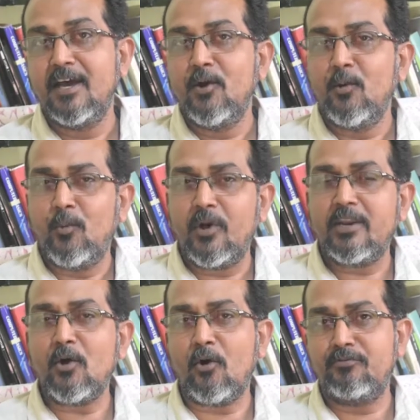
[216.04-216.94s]

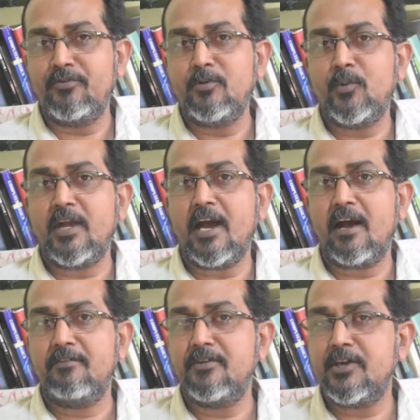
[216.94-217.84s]
Very often we
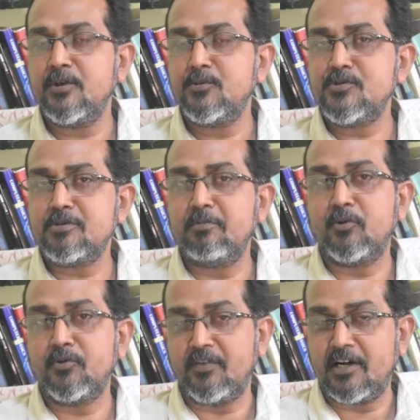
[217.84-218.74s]
have huge
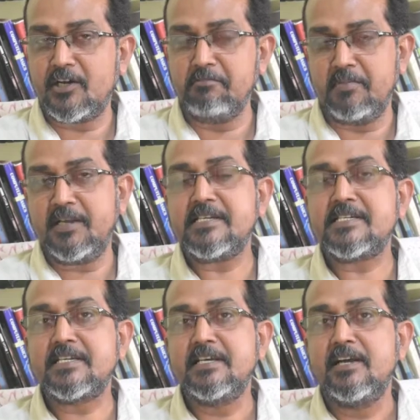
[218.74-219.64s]
amount of
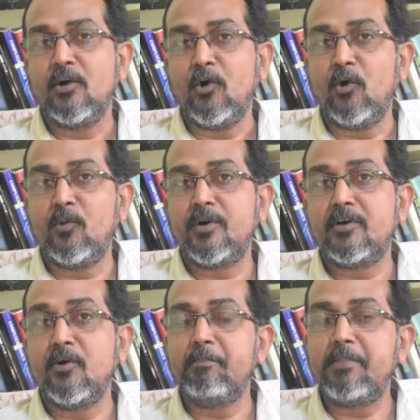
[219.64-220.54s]
arguments over
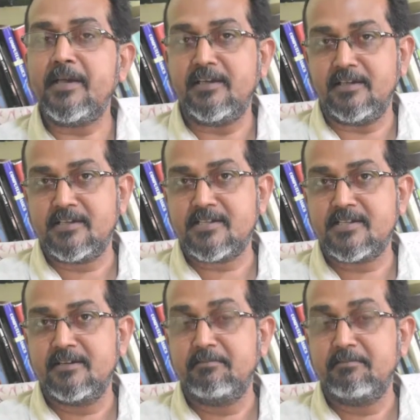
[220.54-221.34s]
opinions.